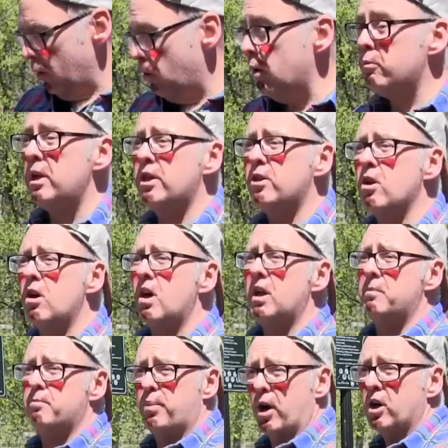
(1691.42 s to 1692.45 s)
what we
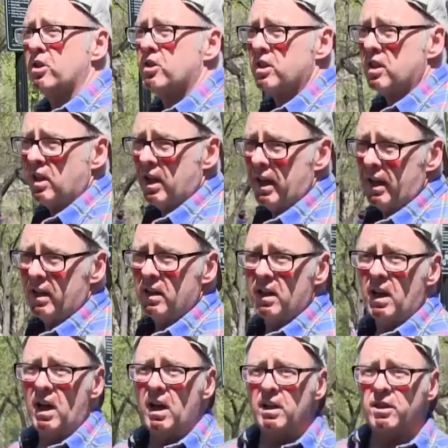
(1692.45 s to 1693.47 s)
could personally
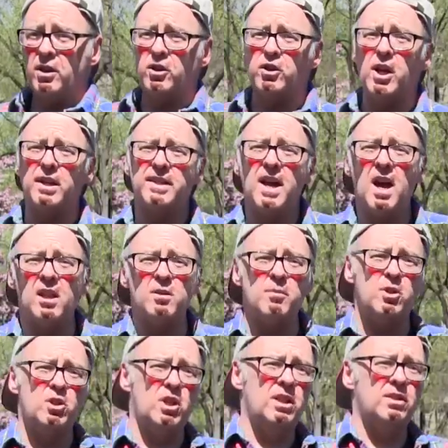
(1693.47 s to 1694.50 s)
to shut down the
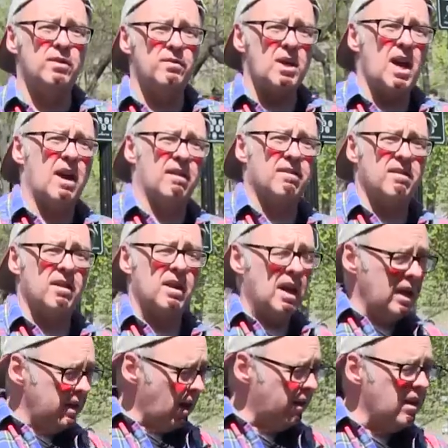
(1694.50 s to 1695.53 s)
machines of death.
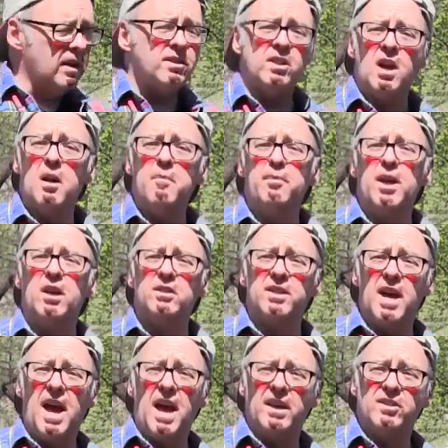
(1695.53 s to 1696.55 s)
Now that's an uphill
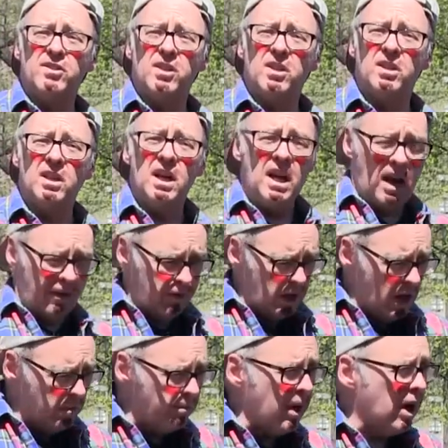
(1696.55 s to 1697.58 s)
task. If
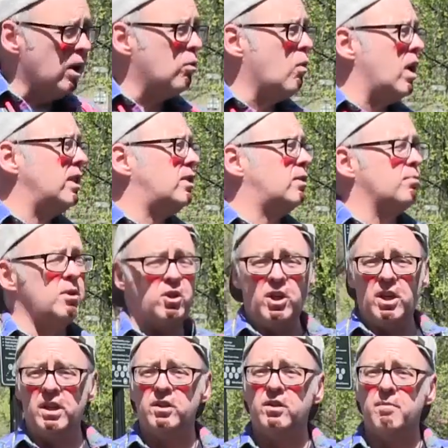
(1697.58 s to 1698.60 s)
the empire wants
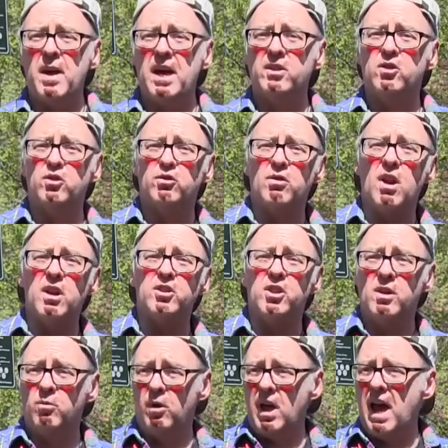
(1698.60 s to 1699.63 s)
machines of mass
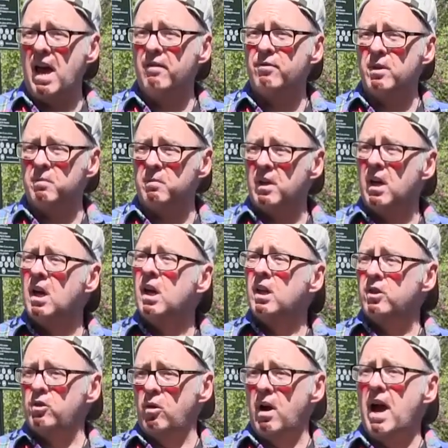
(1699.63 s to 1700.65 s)
destruction, it will have them.
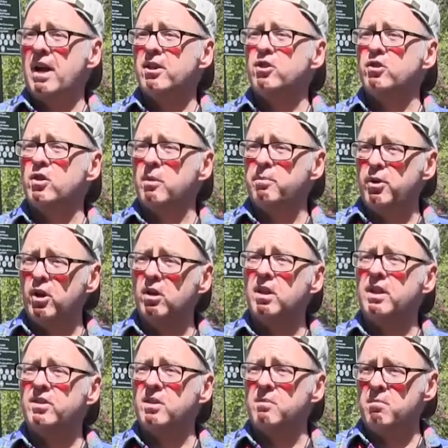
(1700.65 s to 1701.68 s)
So our actions are
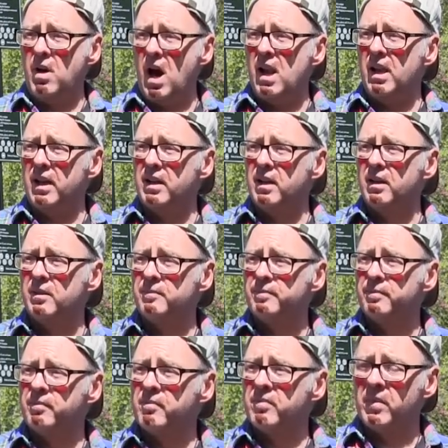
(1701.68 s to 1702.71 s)
purely symbolic.
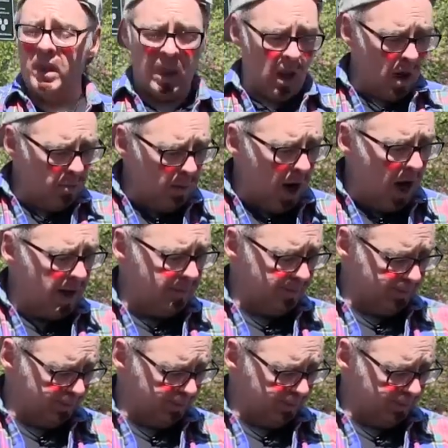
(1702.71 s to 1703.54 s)
But